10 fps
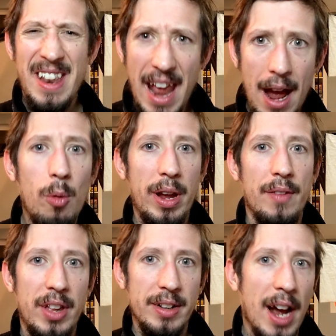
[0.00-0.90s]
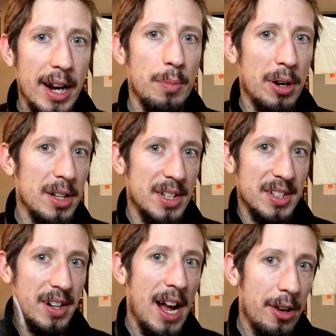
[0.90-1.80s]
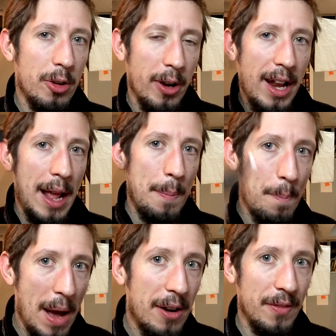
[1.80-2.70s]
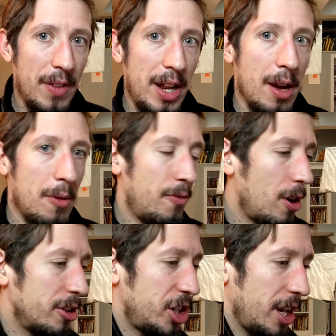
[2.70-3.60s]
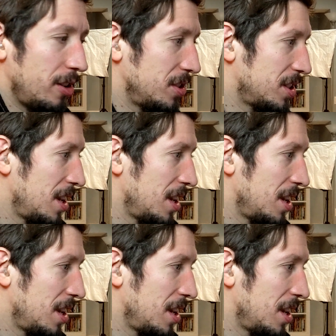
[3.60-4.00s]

Now we have the entire process on how to create a better video for our channels.